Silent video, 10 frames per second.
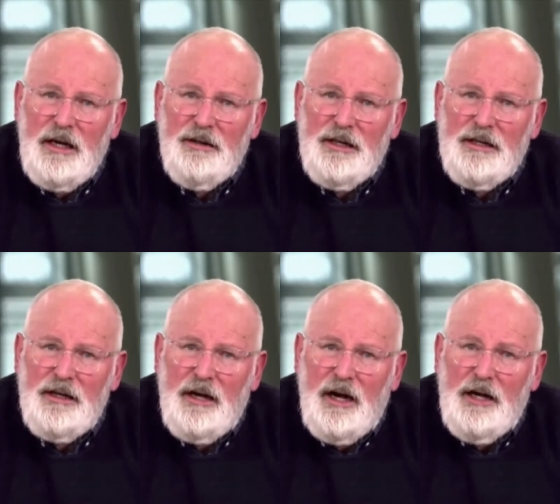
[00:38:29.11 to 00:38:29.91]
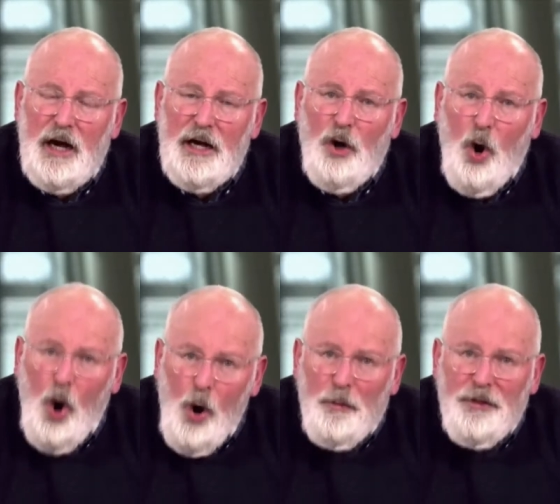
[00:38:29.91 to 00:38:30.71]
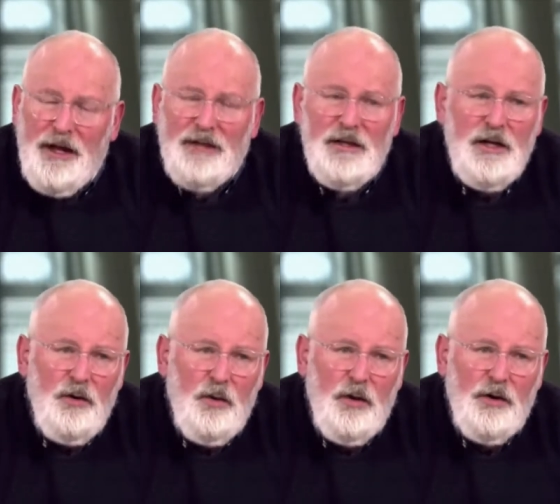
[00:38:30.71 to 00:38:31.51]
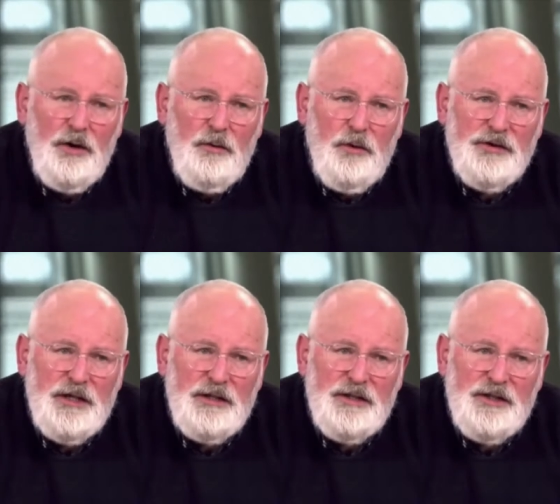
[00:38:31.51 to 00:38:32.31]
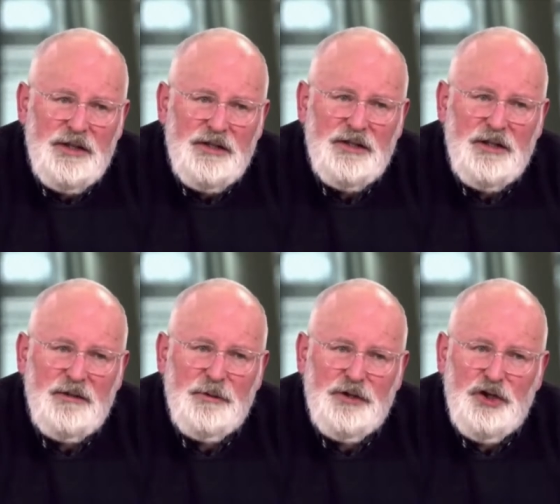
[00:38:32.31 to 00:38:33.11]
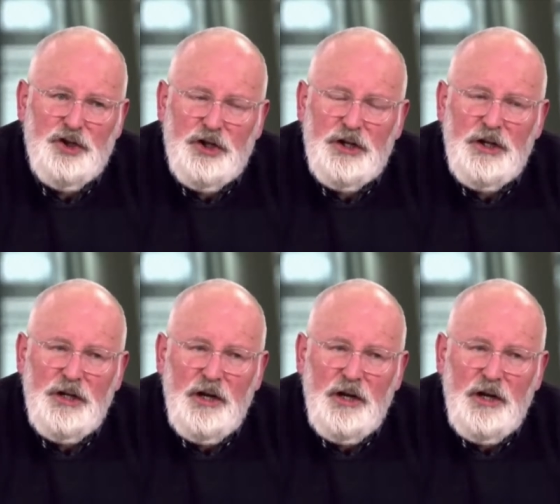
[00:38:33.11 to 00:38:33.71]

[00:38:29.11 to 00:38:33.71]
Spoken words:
I hope that what was a consistent position